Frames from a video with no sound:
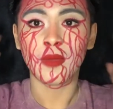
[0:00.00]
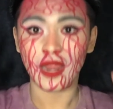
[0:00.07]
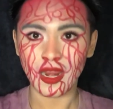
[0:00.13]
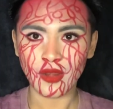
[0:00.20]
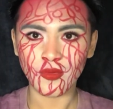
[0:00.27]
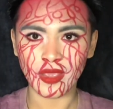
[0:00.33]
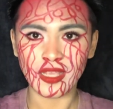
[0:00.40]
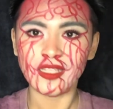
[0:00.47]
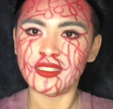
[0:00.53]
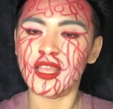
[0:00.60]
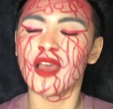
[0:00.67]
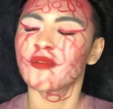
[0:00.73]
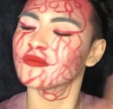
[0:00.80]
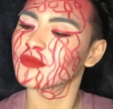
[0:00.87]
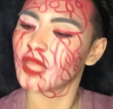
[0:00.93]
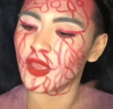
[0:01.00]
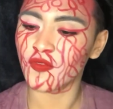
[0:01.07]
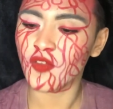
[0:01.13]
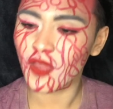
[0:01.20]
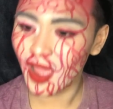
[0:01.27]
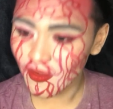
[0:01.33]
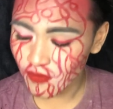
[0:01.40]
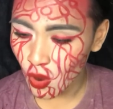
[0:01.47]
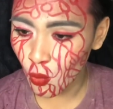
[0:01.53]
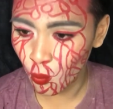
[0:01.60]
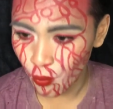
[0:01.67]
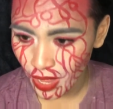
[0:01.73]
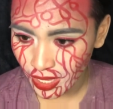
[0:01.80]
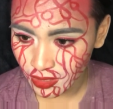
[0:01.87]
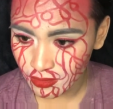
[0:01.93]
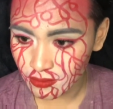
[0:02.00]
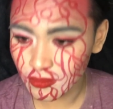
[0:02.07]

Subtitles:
But anyways, if you have a wig,